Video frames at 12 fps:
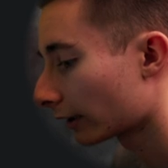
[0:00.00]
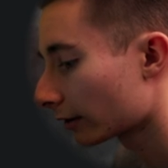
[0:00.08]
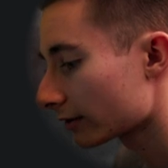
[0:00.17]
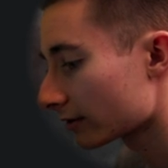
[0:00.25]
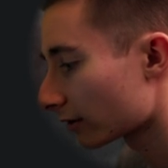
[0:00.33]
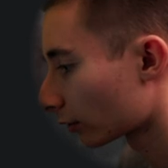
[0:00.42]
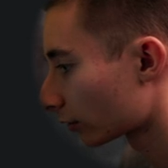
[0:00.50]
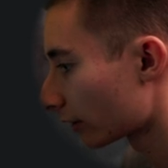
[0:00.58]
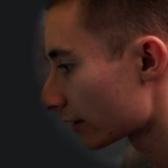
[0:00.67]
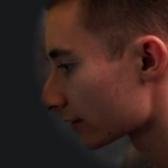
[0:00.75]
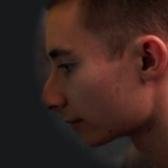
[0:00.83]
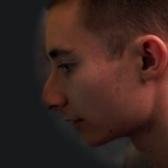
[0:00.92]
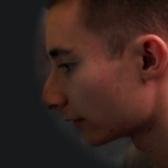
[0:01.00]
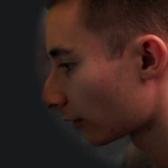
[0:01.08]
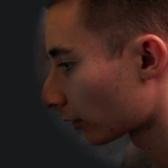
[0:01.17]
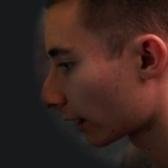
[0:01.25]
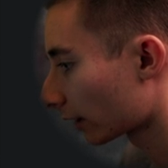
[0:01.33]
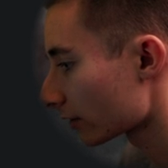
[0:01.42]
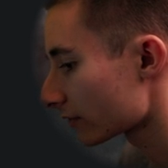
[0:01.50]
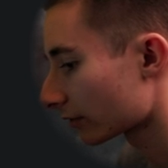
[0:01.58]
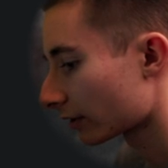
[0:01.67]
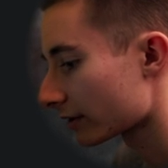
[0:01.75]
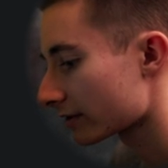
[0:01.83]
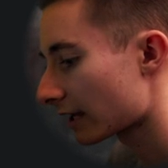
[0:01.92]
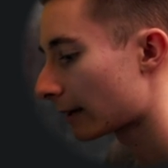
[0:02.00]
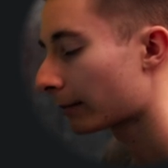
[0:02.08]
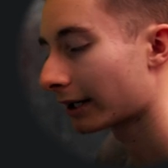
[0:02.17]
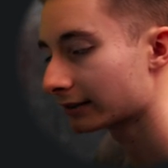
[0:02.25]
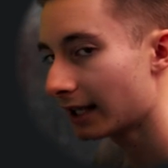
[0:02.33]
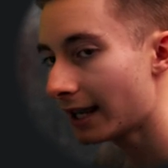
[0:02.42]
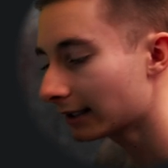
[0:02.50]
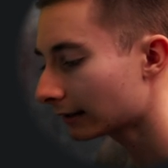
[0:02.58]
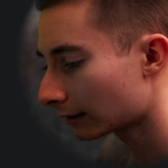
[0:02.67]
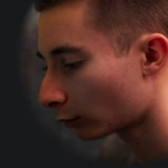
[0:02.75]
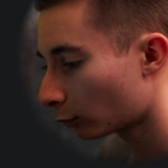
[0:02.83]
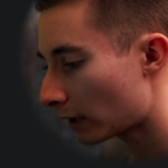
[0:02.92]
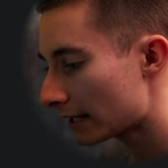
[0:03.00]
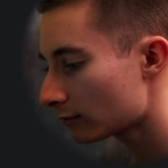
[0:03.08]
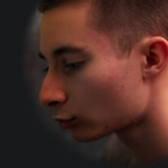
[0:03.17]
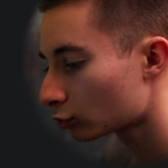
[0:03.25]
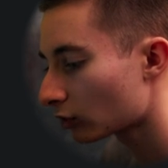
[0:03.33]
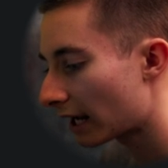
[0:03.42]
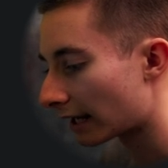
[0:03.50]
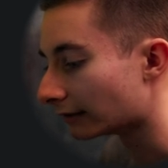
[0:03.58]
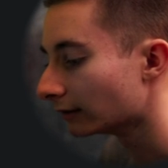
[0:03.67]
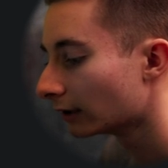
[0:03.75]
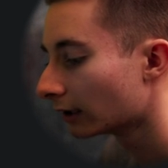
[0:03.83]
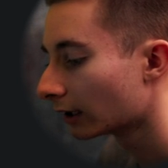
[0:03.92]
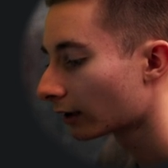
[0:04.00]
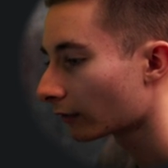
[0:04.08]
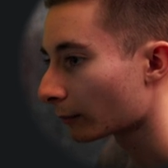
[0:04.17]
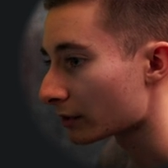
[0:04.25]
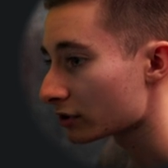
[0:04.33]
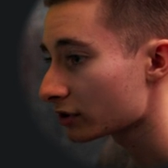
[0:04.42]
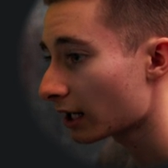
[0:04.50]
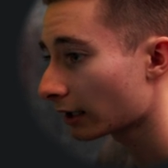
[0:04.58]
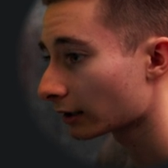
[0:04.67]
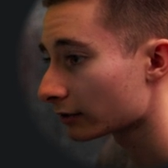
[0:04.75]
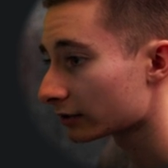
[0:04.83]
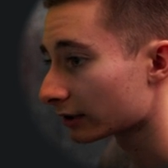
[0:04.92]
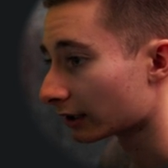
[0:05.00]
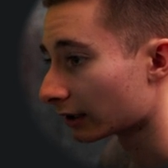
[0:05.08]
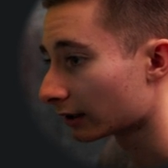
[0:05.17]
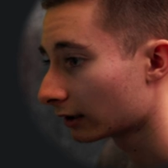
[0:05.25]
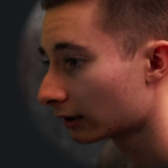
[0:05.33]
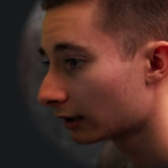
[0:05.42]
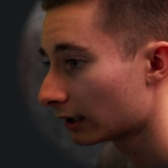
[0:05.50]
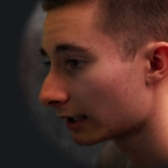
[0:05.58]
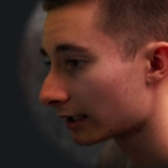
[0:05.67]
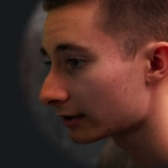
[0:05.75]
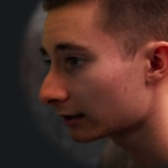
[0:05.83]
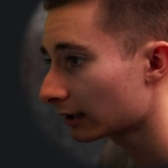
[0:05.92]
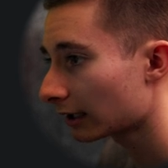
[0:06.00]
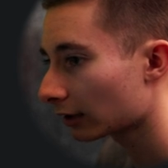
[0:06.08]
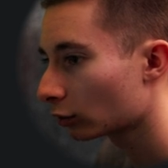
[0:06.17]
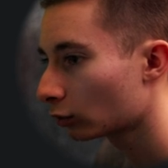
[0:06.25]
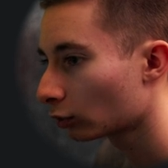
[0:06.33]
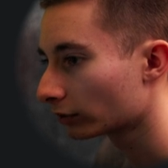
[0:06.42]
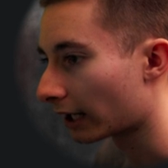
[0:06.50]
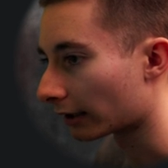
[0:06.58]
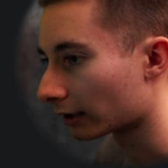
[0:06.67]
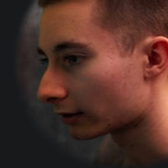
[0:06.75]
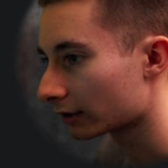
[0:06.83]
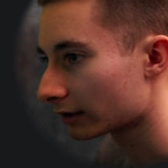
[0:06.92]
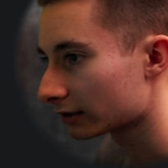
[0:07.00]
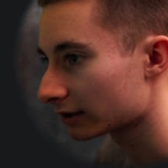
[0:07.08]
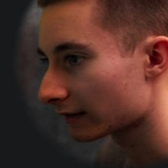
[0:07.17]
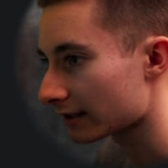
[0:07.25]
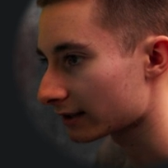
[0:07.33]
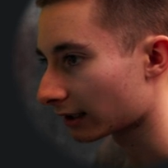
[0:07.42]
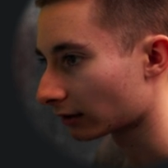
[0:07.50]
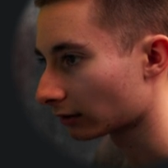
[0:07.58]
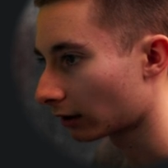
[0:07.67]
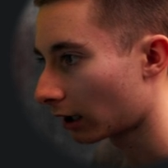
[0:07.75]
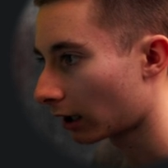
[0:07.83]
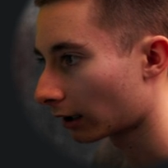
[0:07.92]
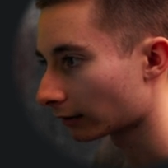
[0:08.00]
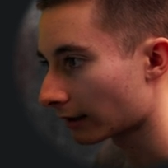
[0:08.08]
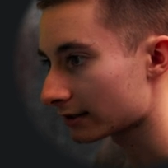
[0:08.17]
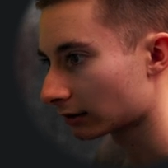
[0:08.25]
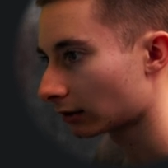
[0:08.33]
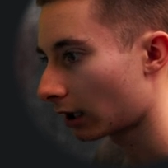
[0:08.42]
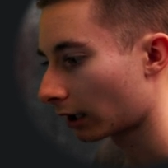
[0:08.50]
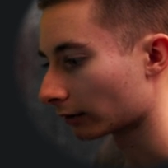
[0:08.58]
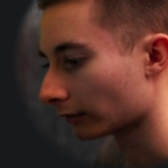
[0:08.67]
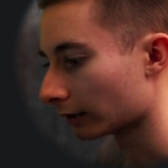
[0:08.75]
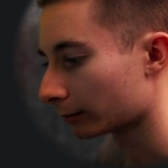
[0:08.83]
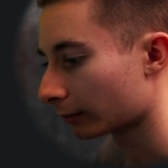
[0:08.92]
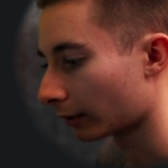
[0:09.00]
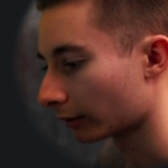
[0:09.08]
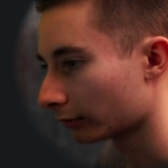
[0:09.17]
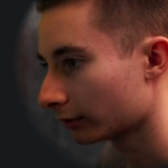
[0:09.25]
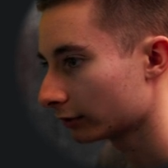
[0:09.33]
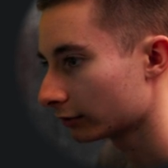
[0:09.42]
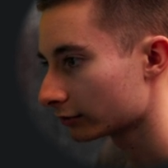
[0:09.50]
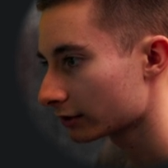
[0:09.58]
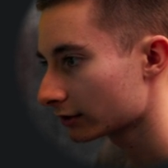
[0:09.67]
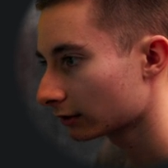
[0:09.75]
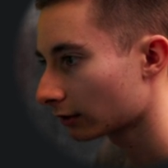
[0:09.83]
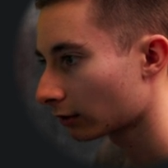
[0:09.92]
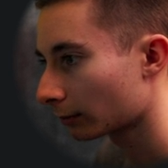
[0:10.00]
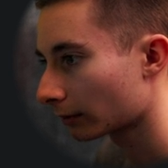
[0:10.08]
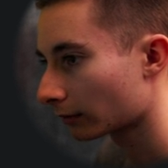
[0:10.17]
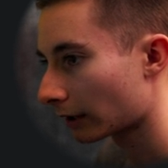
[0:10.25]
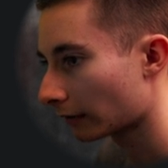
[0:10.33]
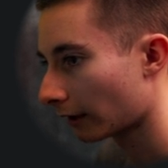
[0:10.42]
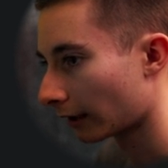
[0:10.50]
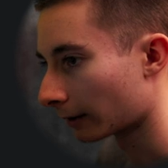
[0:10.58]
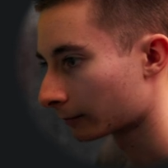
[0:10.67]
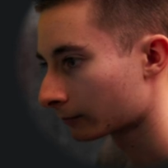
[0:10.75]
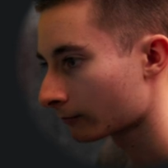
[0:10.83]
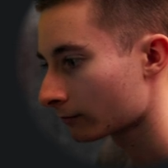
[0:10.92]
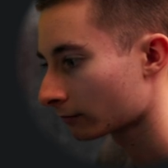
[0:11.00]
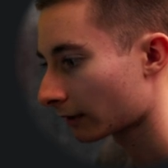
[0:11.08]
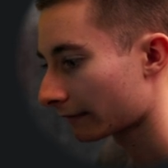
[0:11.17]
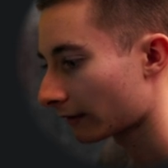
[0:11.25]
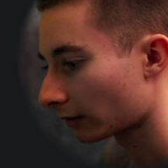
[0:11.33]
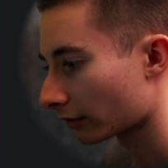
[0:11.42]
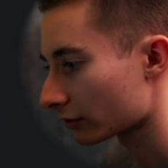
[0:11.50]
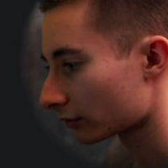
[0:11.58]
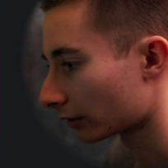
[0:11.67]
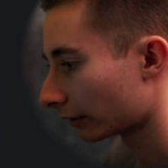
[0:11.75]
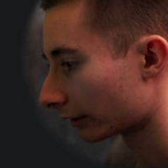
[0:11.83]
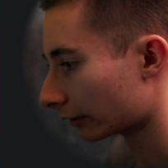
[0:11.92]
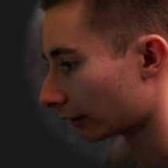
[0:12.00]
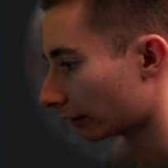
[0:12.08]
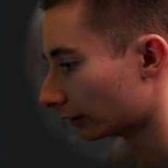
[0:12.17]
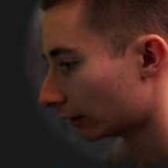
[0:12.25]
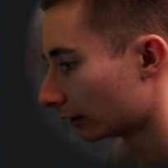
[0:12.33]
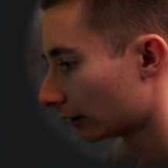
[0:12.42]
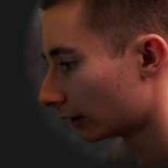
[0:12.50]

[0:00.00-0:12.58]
anchors, that'll create some default anchors for us, and by taking away red from the shadows here, it's gonna cool down. You see that's like a lot, that's a lot of it, but if we do just a little bit right there, that looks really good.